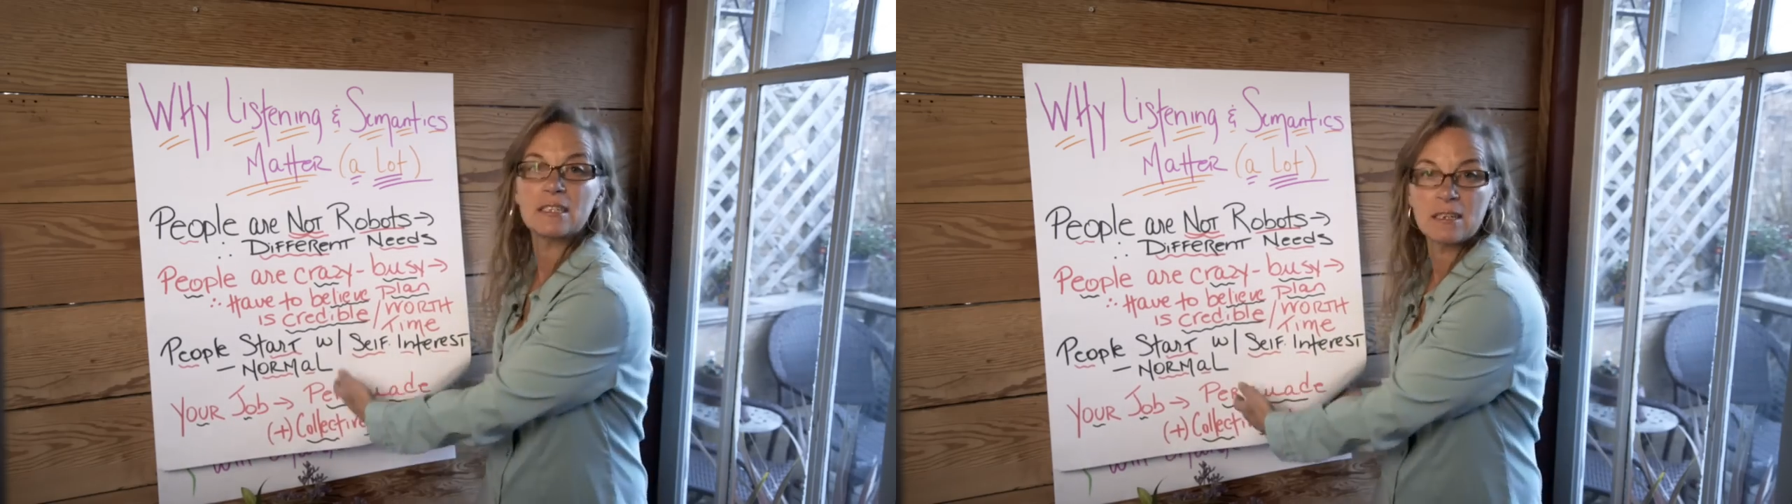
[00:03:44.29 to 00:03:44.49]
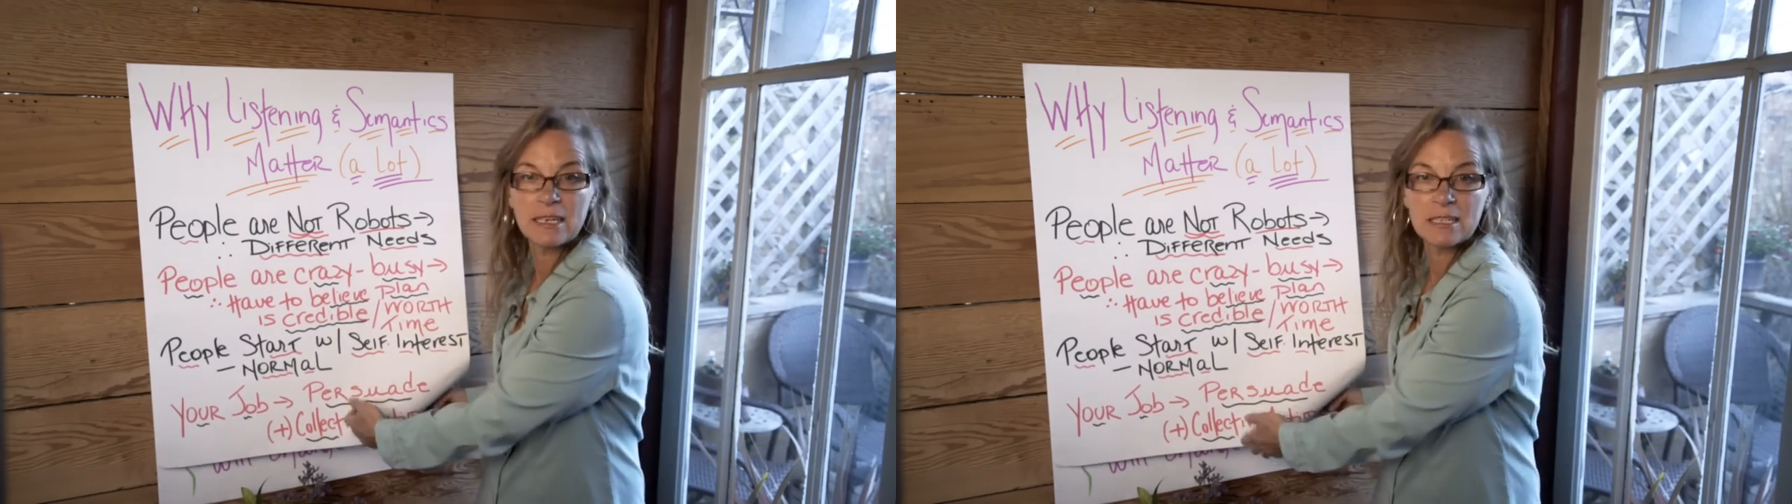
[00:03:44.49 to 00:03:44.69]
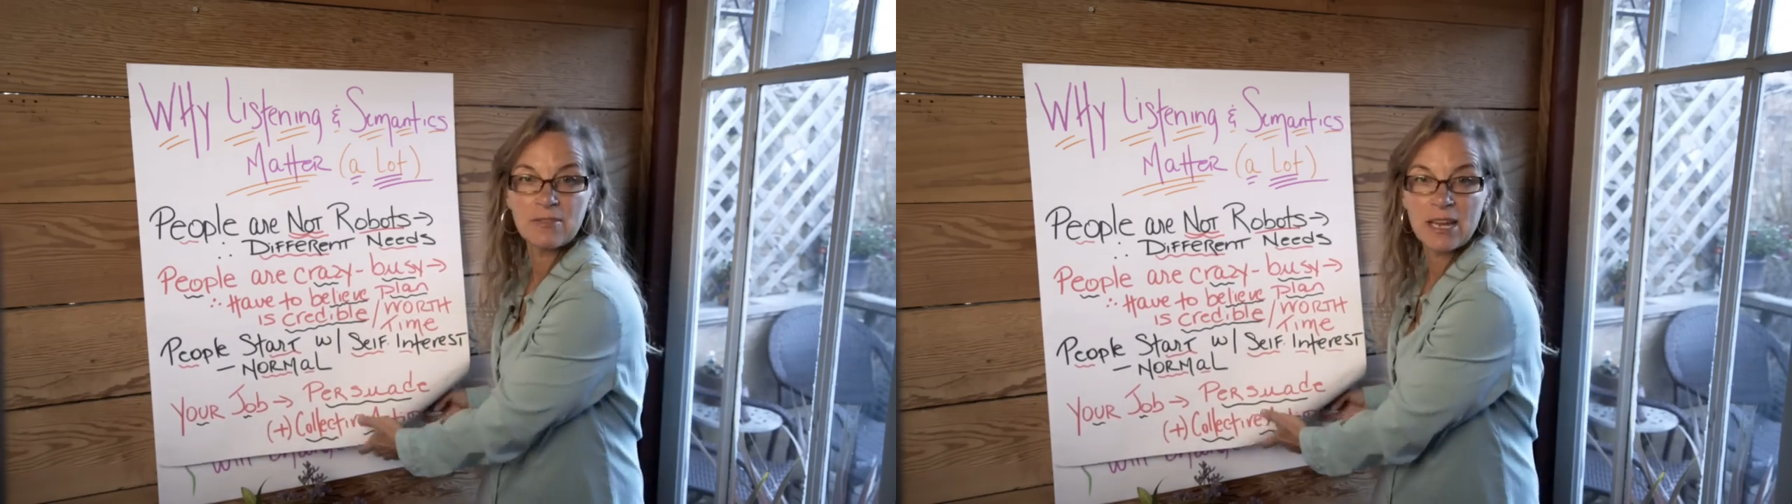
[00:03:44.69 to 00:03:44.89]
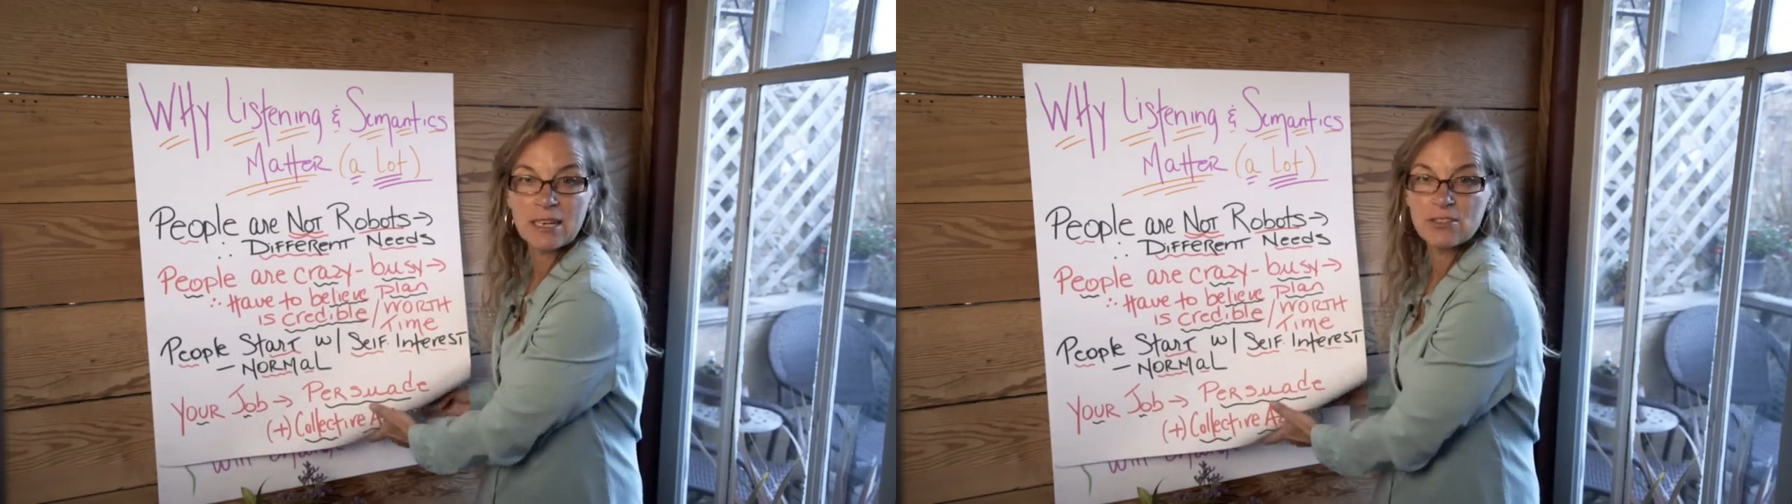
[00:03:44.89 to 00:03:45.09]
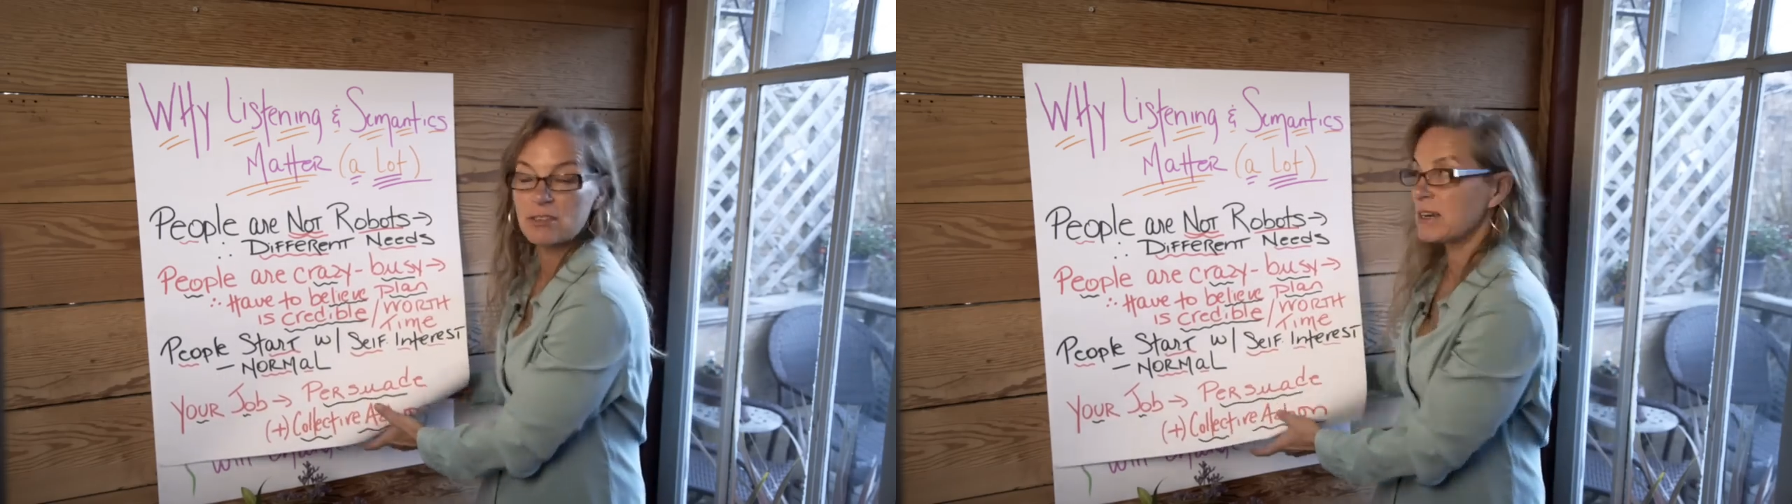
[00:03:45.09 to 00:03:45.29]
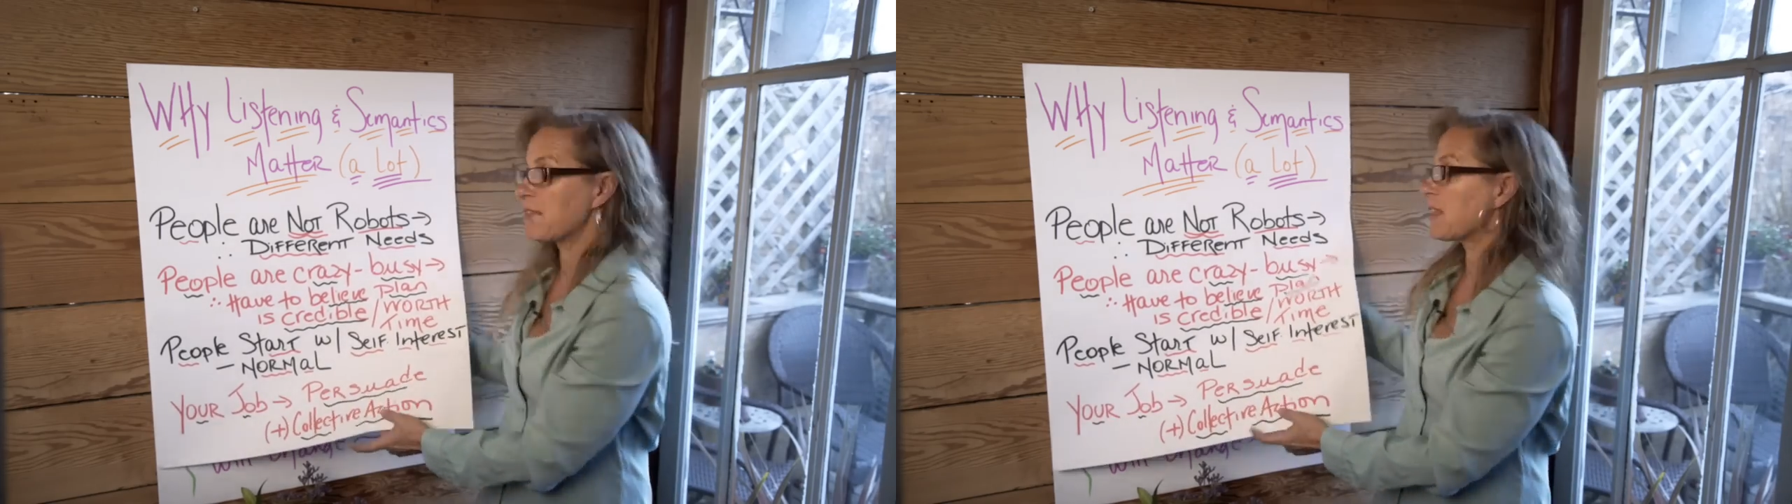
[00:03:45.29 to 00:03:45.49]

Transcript: to collective action, right?